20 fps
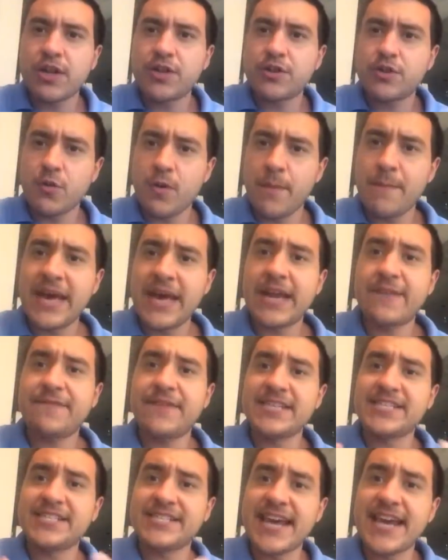into a
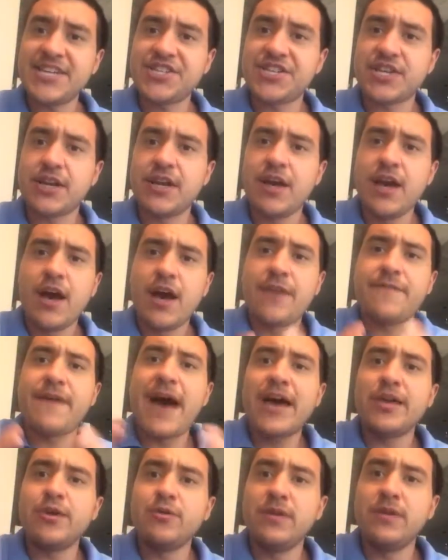manifestation of
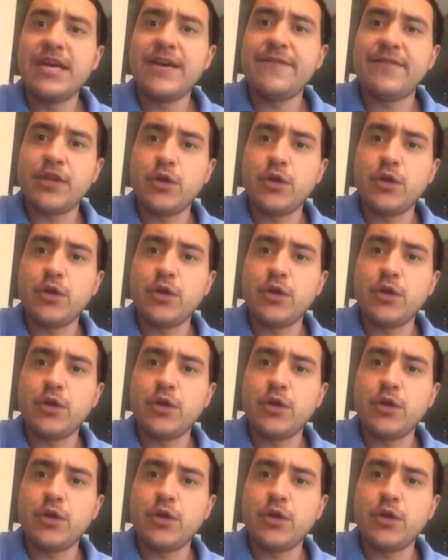how you live.